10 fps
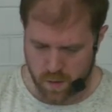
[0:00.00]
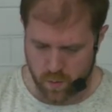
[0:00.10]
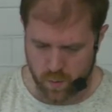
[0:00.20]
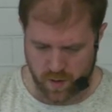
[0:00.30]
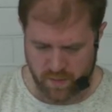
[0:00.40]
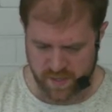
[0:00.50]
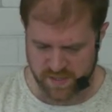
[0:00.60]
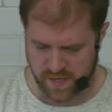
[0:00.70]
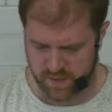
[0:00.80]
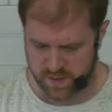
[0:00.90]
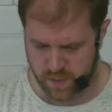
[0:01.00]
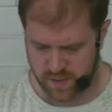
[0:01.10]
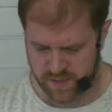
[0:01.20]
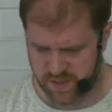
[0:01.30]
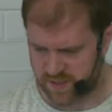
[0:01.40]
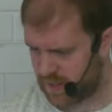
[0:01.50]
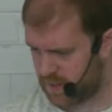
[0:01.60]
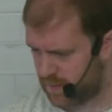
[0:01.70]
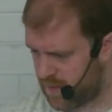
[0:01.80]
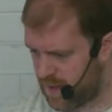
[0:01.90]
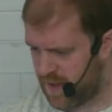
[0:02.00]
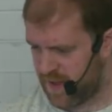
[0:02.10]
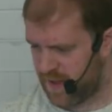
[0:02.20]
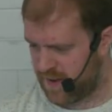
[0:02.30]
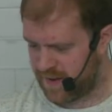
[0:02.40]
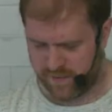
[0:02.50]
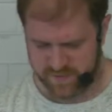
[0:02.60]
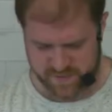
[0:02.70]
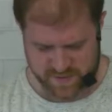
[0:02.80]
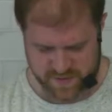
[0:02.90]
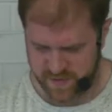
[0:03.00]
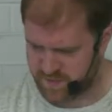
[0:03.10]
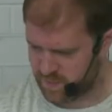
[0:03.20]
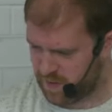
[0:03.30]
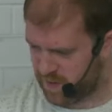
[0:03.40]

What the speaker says: We'll get back to how this works in a second. Now, here's where I